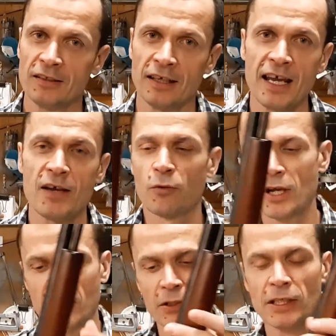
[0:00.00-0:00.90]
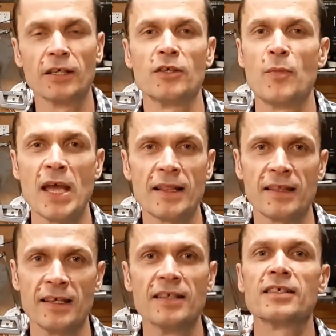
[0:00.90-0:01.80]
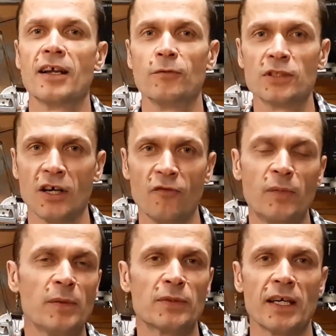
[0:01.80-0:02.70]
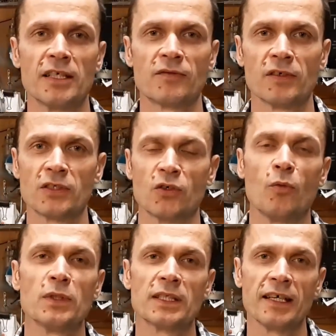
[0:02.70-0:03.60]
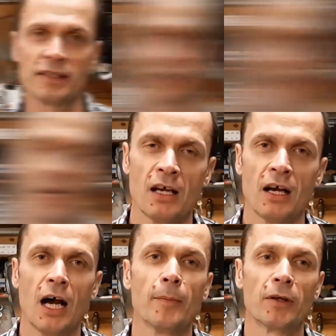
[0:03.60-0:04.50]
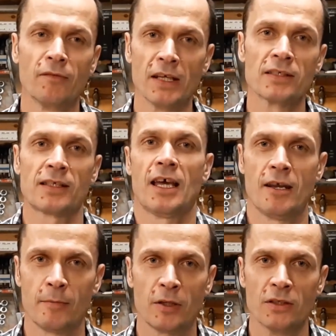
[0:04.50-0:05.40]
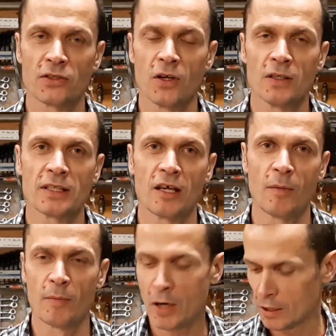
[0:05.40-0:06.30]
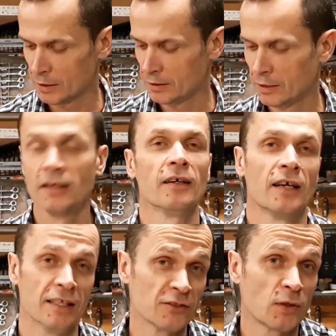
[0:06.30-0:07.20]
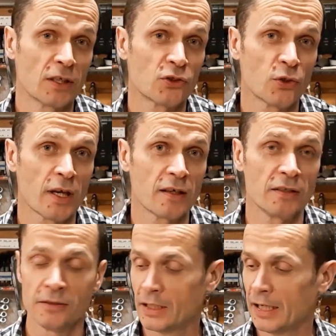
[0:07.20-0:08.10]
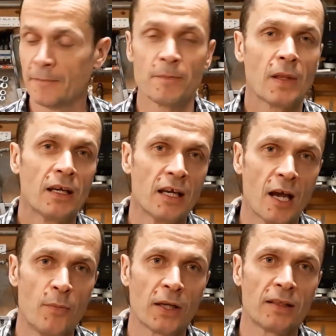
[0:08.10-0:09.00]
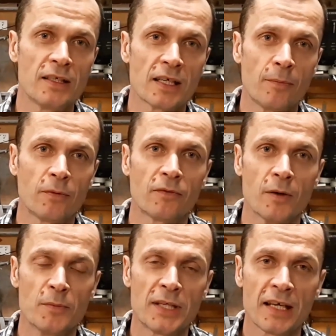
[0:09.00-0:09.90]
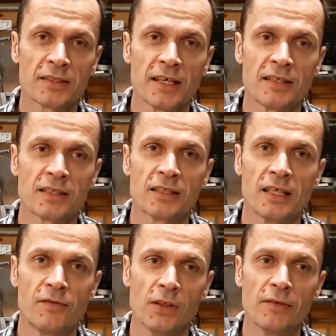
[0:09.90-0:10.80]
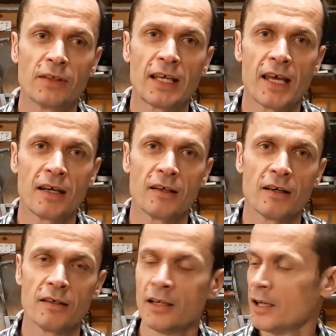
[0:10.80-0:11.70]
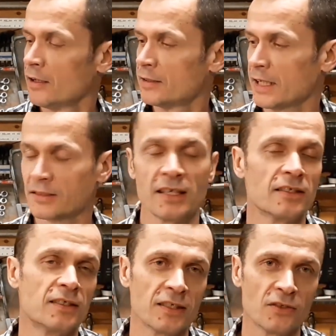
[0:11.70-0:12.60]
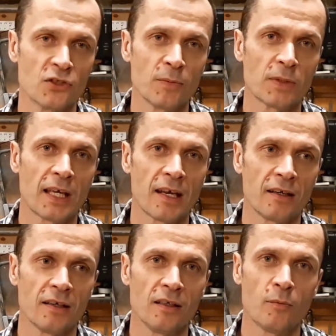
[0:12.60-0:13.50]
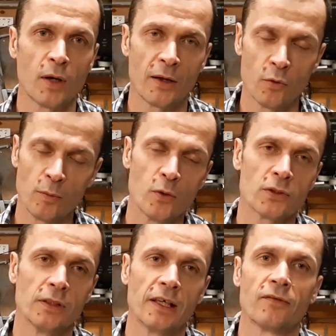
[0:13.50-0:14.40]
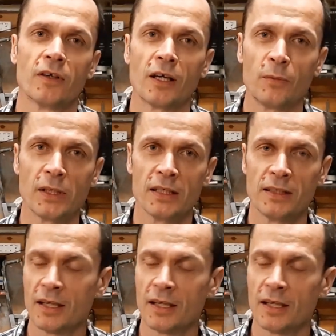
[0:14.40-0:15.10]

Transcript: Today, we're not really going to debate the ins and outs of peep sights versus open sights. I'm convinced, and I'm going to install a set on my Marlin, and that's what I'm going to show you how to do today. I picked these up from Tech Sights. If you live in Canada, Tech Sights doesn't ship to Canada, but I will post a link for a company that